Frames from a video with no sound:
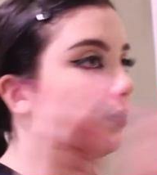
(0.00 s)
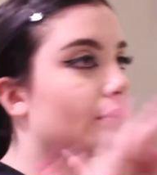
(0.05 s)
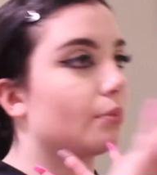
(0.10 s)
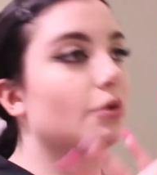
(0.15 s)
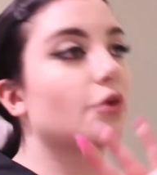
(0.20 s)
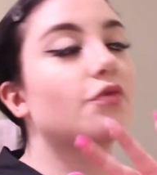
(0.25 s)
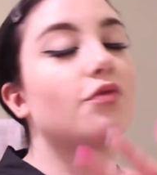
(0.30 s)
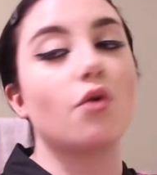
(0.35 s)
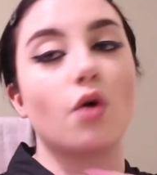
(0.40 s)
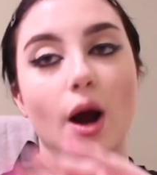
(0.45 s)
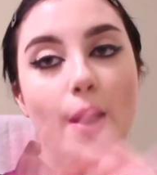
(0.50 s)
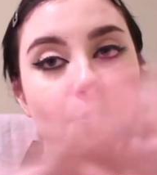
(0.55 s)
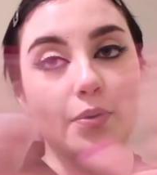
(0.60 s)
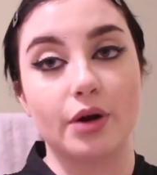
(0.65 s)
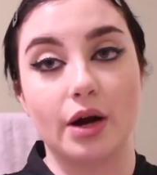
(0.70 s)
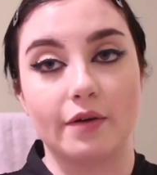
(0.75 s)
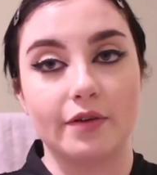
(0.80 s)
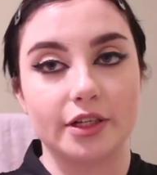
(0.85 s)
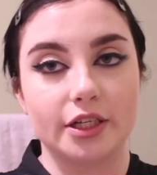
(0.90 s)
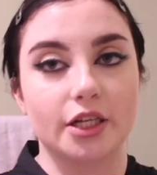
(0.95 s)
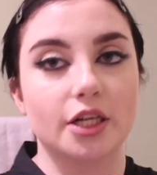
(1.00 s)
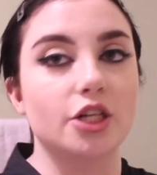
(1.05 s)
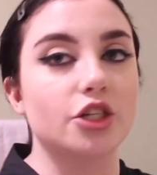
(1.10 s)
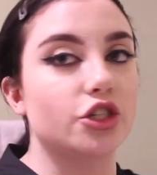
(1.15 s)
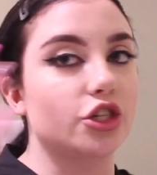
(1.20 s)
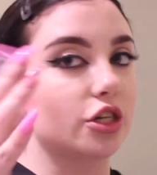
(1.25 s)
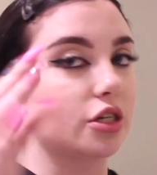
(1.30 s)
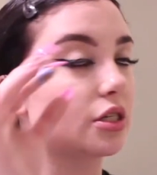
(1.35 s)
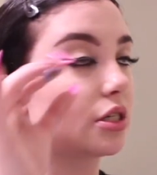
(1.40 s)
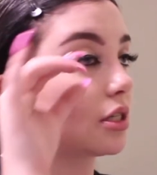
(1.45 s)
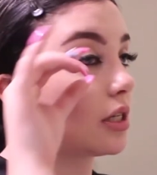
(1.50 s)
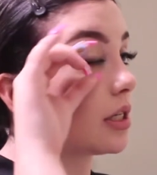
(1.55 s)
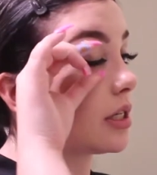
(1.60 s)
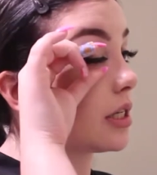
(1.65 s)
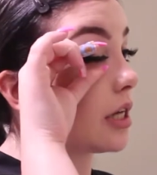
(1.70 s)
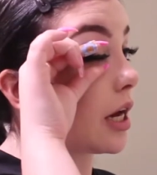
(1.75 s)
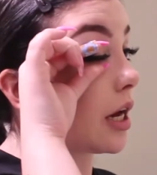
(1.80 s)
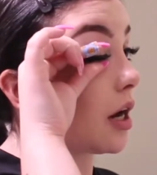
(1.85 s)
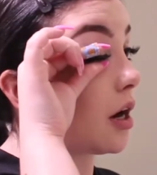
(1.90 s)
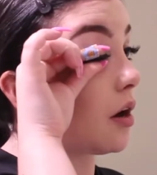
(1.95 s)
before I put everything is just
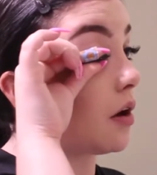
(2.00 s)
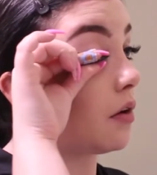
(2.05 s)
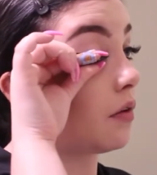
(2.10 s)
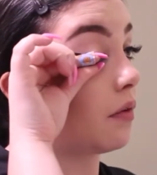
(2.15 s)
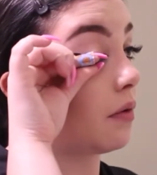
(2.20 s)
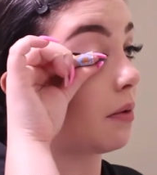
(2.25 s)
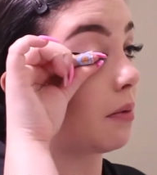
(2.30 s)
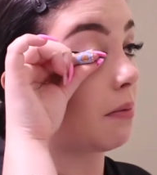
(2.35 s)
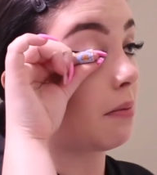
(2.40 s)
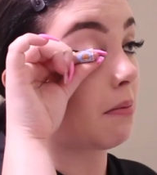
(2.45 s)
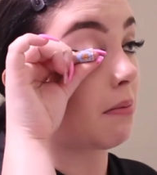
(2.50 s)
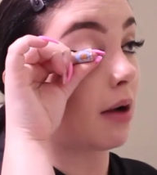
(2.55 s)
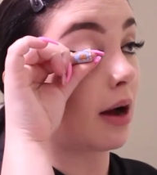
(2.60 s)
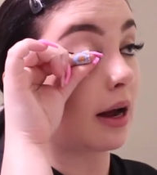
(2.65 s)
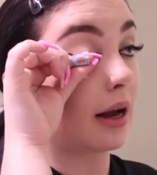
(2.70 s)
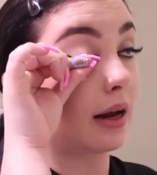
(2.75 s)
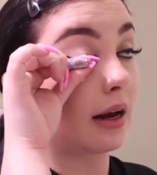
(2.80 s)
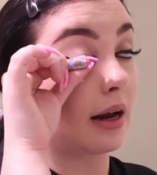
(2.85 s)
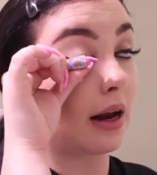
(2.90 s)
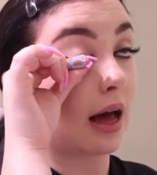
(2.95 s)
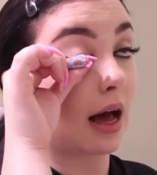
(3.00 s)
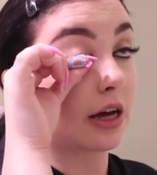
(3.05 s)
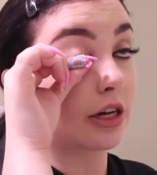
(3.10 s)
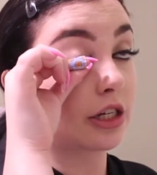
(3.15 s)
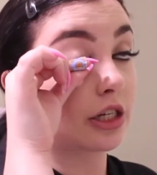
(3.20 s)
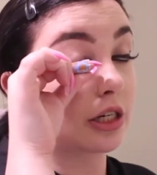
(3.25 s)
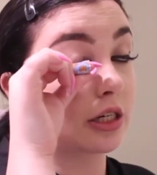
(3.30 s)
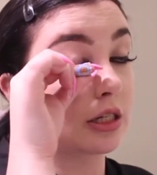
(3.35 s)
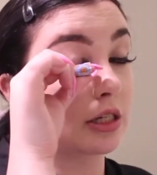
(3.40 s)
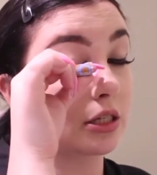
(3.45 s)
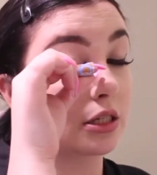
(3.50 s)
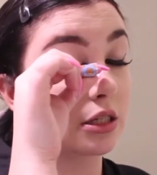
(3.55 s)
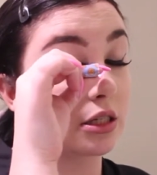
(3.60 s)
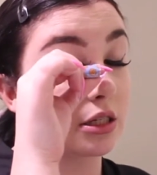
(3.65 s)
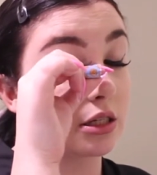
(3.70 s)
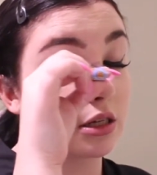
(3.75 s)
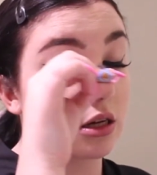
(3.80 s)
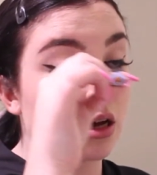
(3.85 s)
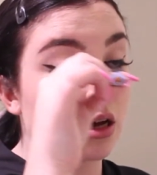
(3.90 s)
take off my lashes.